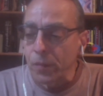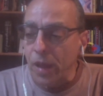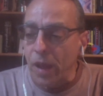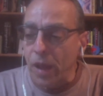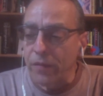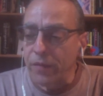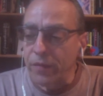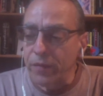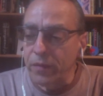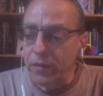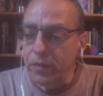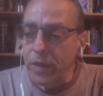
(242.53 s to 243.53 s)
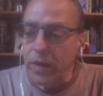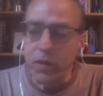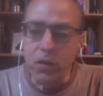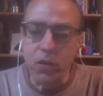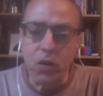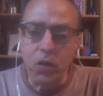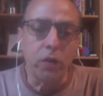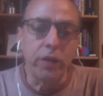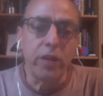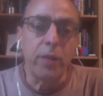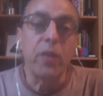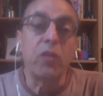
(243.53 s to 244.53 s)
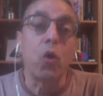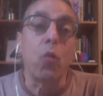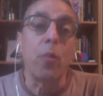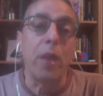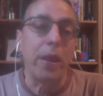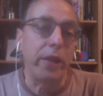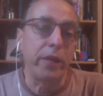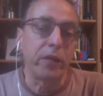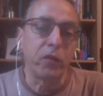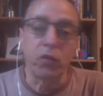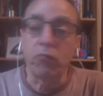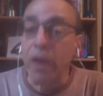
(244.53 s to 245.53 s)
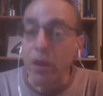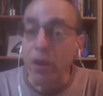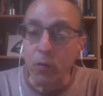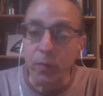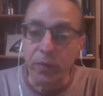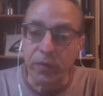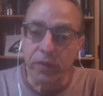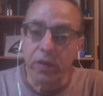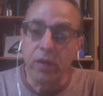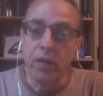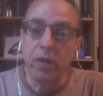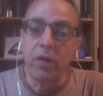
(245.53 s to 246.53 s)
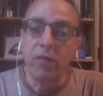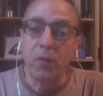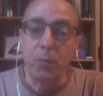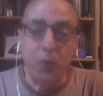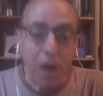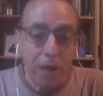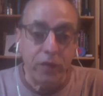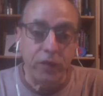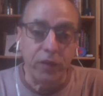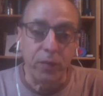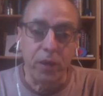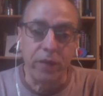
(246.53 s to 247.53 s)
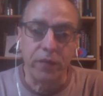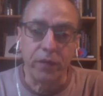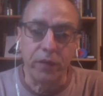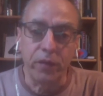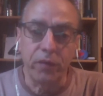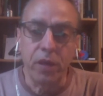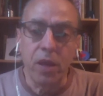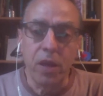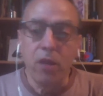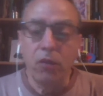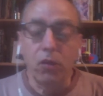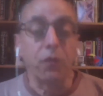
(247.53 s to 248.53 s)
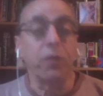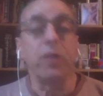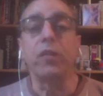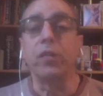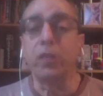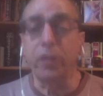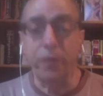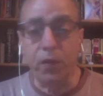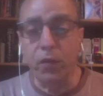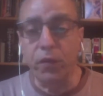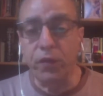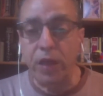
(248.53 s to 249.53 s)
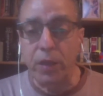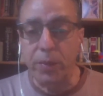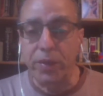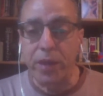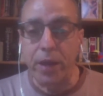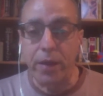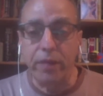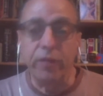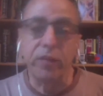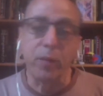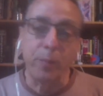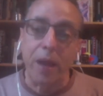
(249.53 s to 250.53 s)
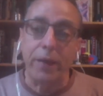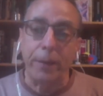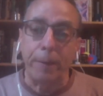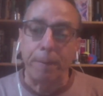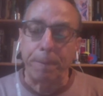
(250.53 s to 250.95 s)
I've taken to calling them the domains or the realms for practicing mindfulness. So for instance, the first satipatthana is the body.